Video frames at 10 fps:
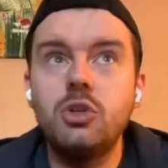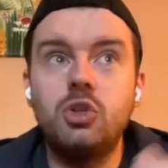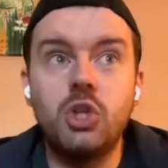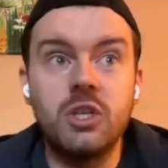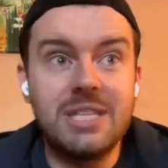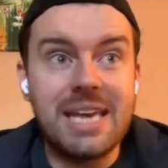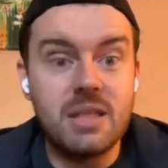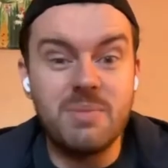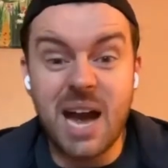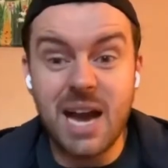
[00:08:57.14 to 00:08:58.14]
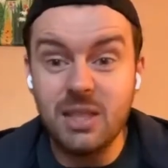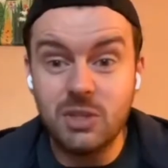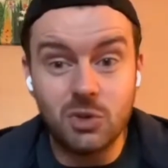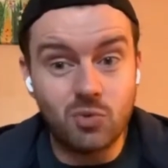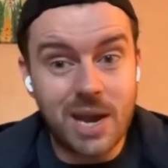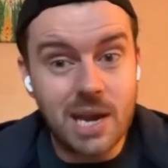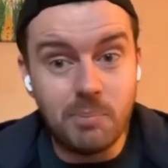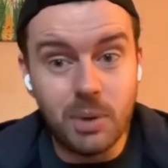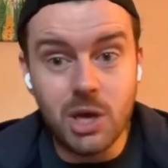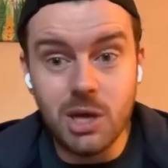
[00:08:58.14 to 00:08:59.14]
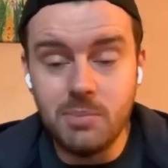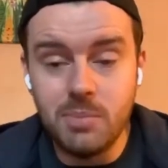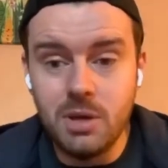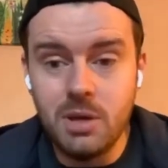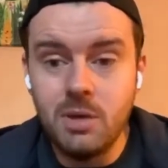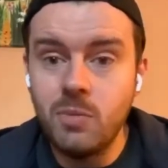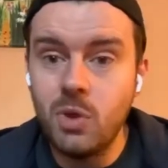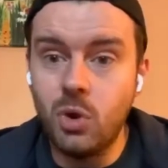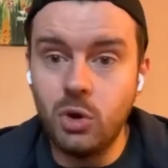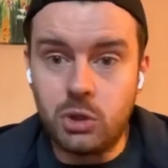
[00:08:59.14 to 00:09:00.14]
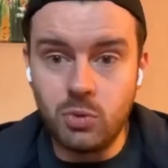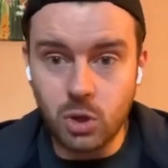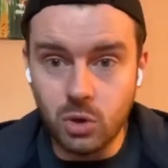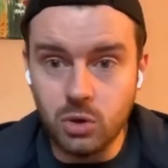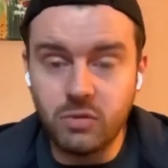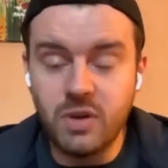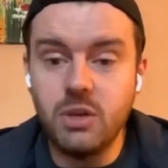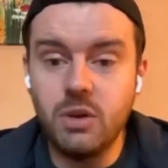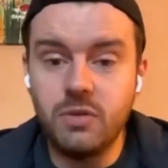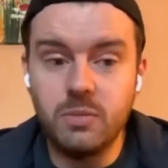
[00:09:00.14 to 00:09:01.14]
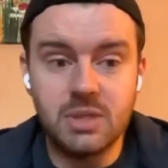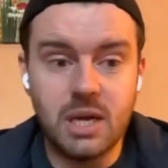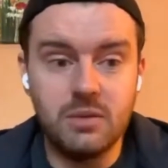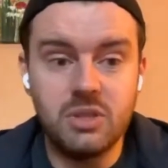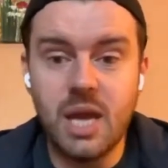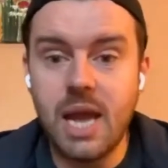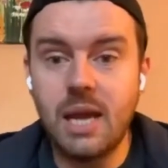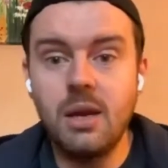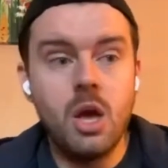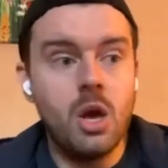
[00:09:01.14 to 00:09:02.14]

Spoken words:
just to get them either to write a blurb or to record a video of themselves saying,